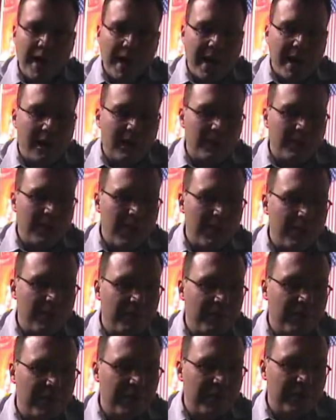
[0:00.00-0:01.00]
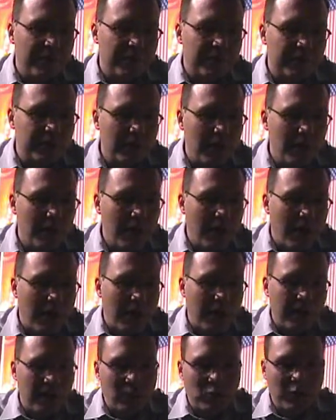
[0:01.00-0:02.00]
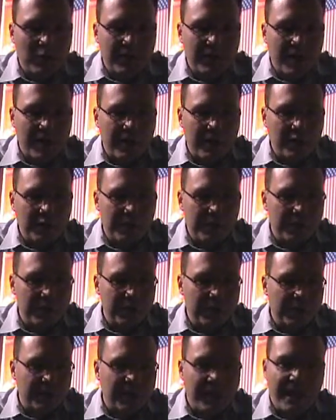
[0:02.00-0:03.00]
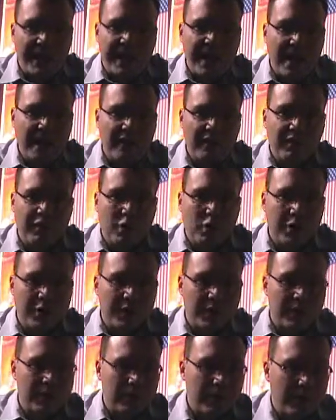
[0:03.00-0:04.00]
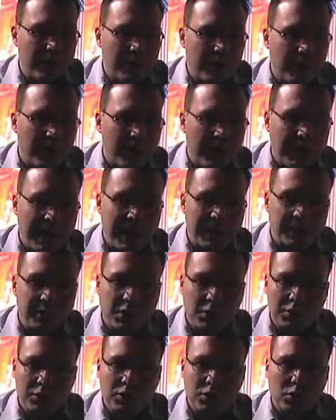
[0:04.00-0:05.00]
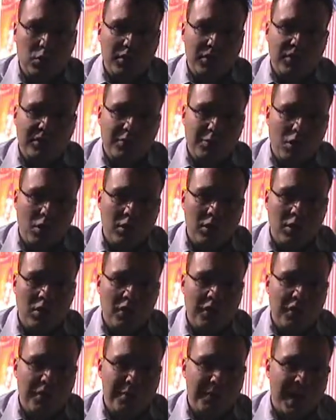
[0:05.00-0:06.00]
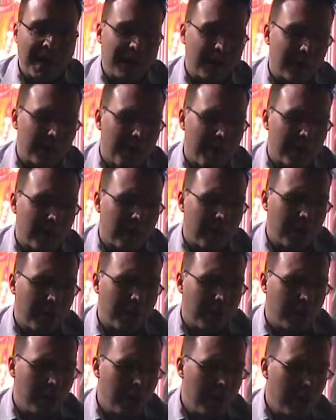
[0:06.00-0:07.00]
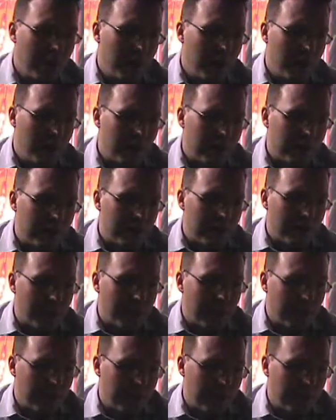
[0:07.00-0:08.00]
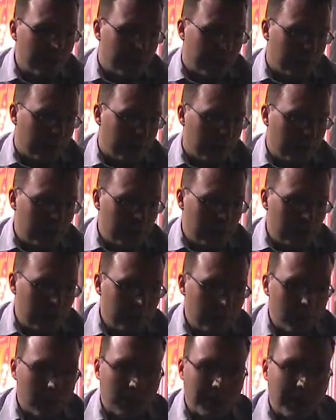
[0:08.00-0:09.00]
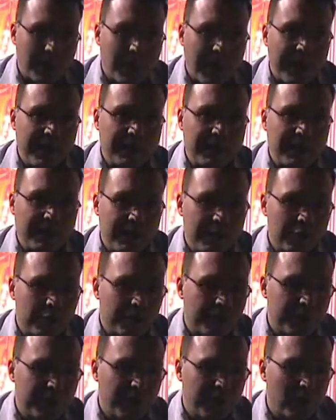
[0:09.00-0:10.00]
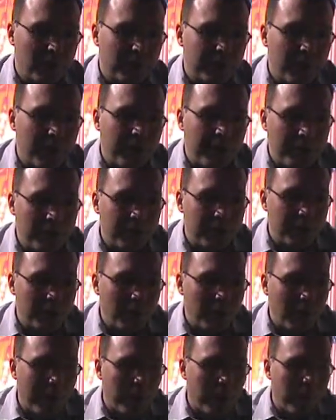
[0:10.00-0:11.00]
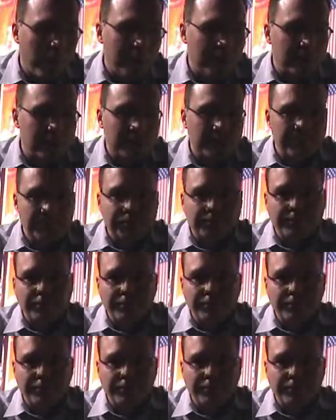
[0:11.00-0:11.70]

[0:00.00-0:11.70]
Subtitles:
pear type of flavors. Loredana is producing their California Viognier, so it's sourced from all over, mainly Monterey, and nice, interesting alternative to white wines.